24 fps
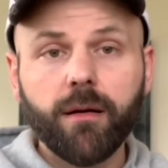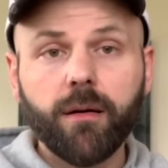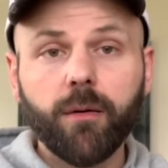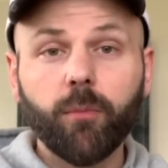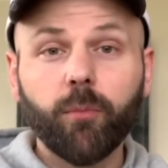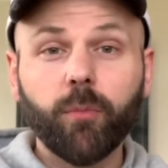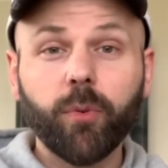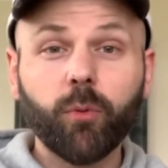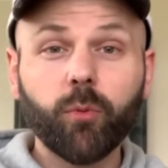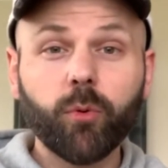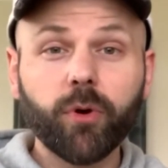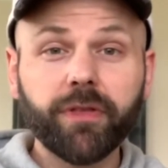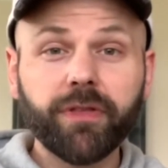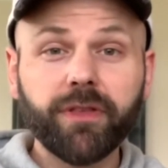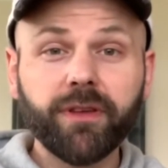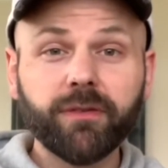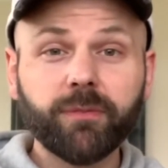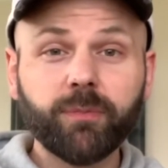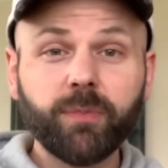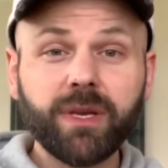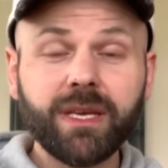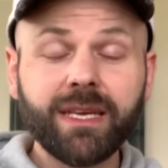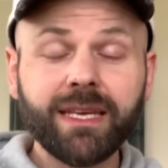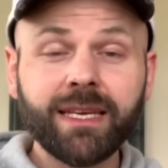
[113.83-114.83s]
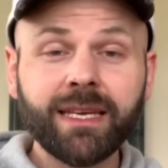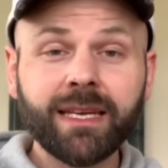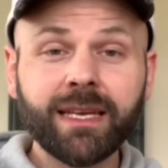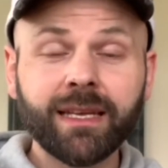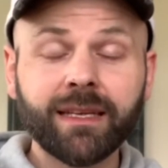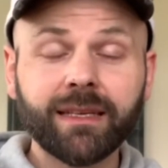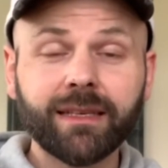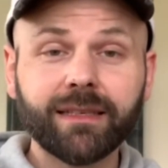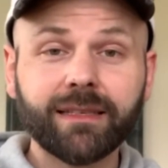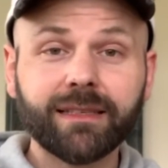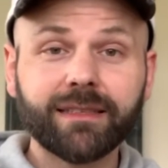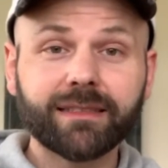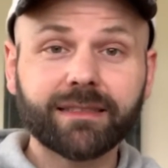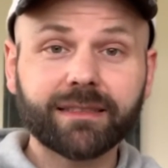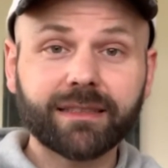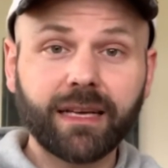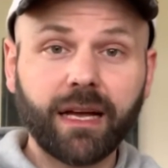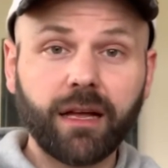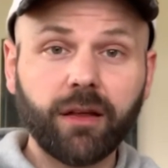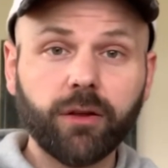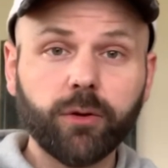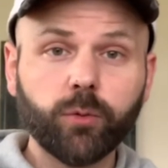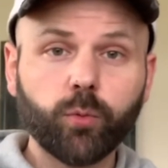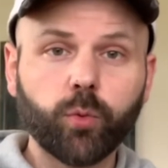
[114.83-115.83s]
But with this being
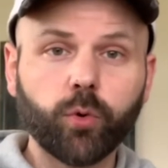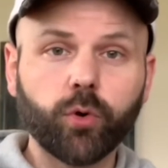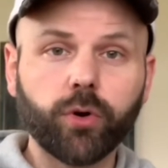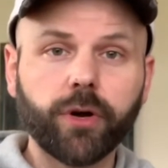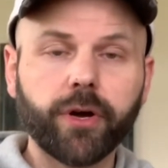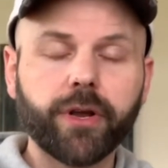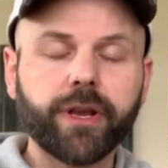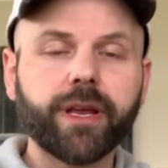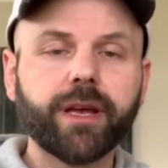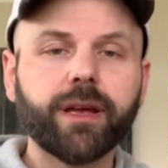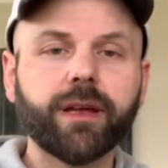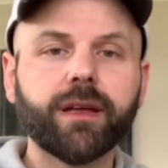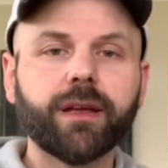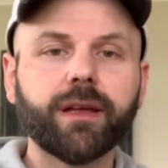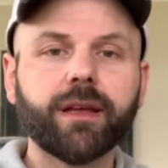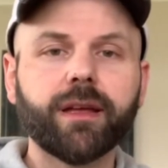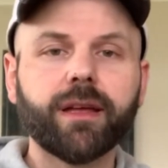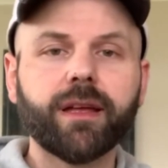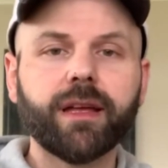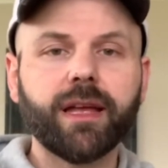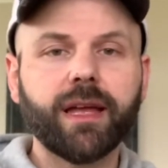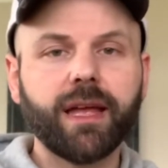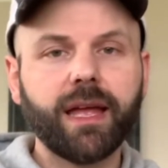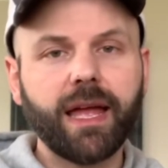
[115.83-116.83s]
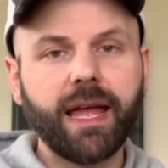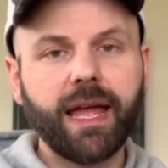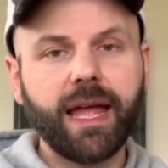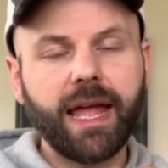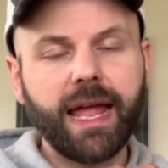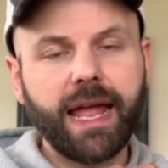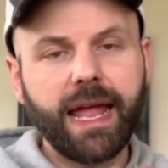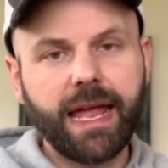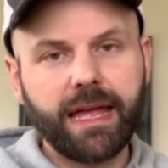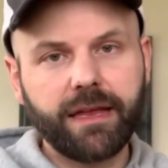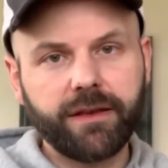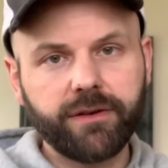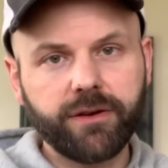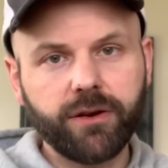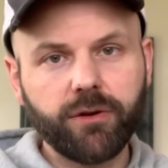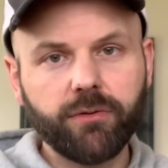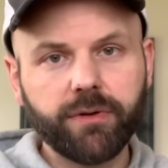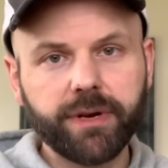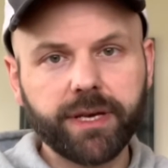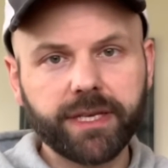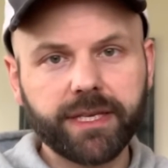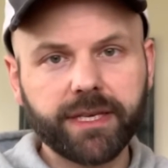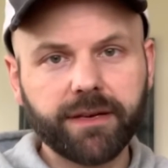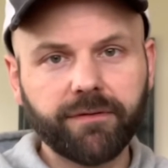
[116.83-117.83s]
solid wood and
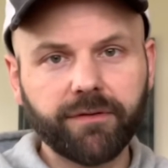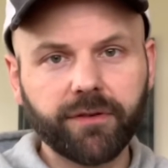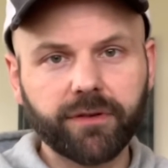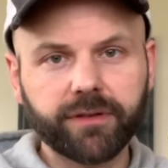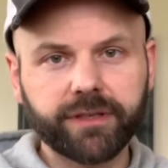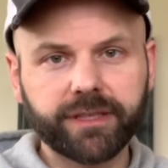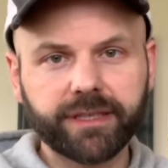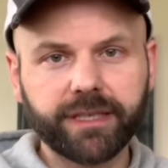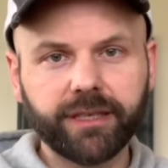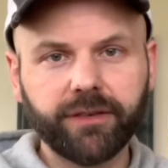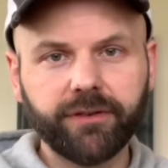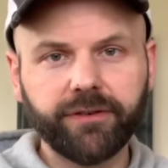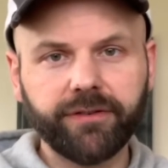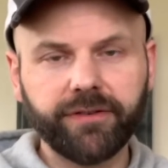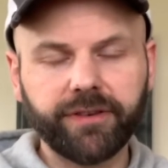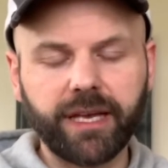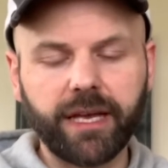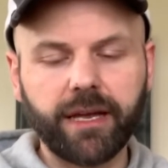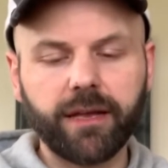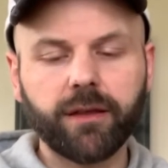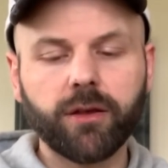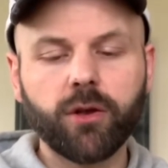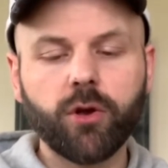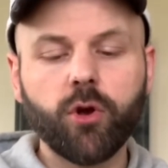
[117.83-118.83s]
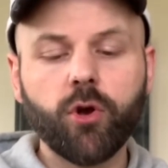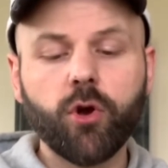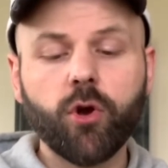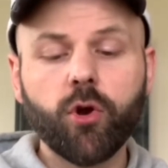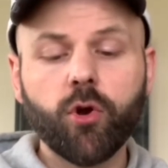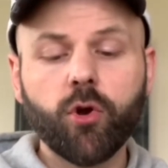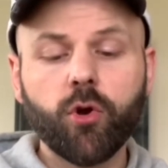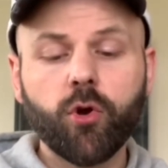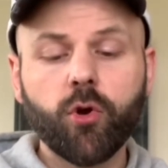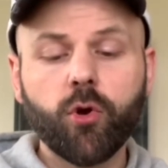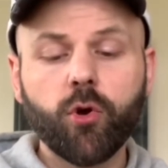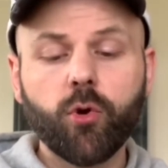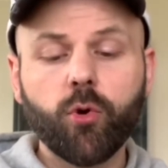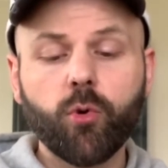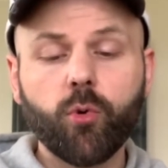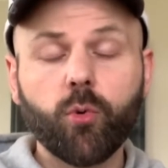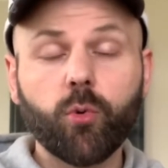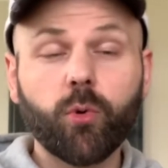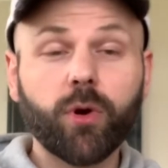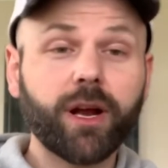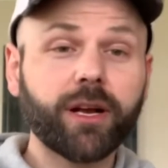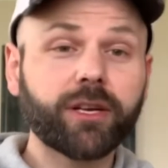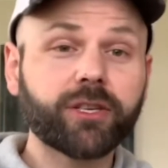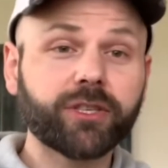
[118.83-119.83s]
knowing different skill set,
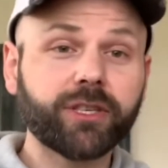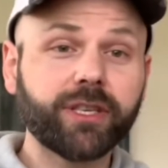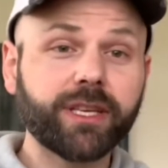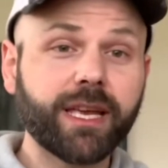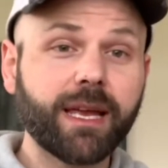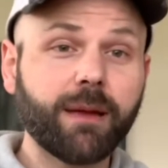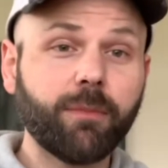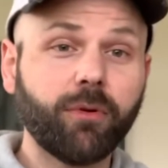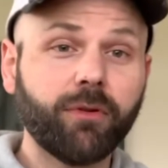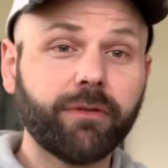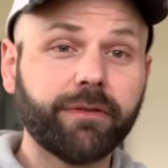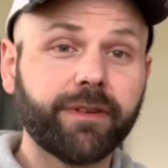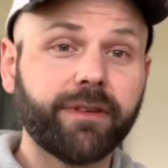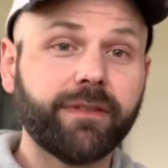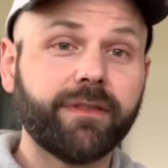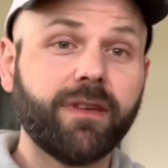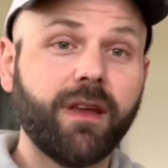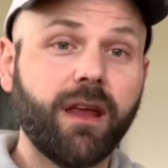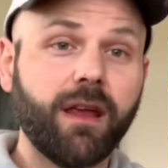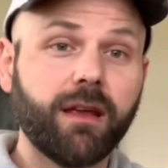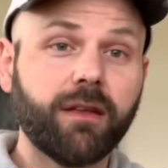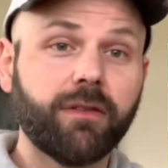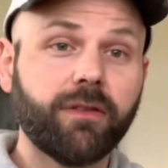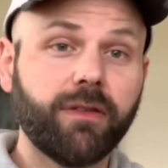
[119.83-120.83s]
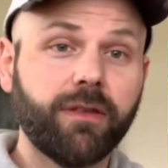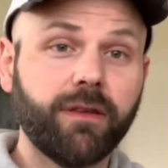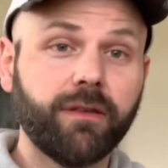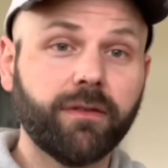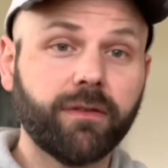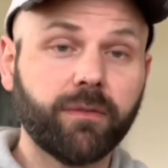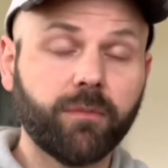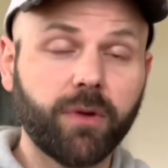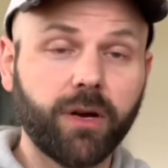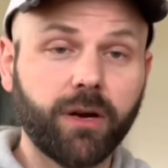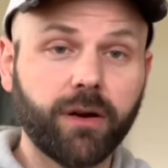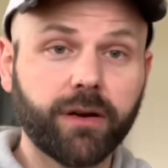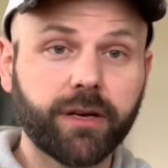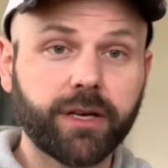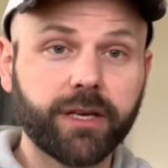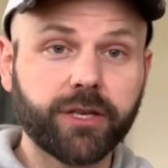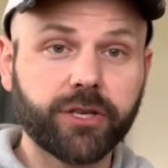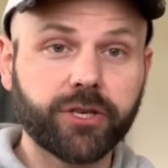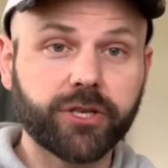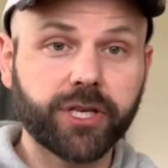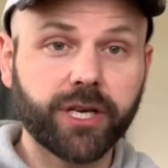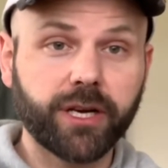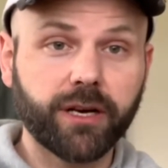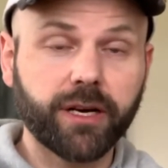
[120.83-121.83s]
we're actually able to take this American
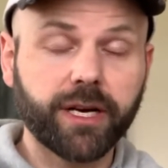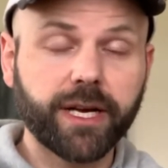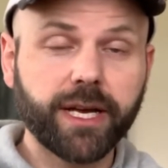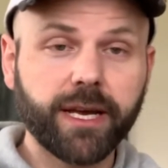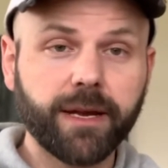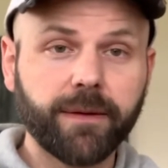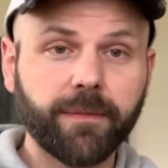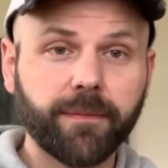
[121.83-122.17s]
cherry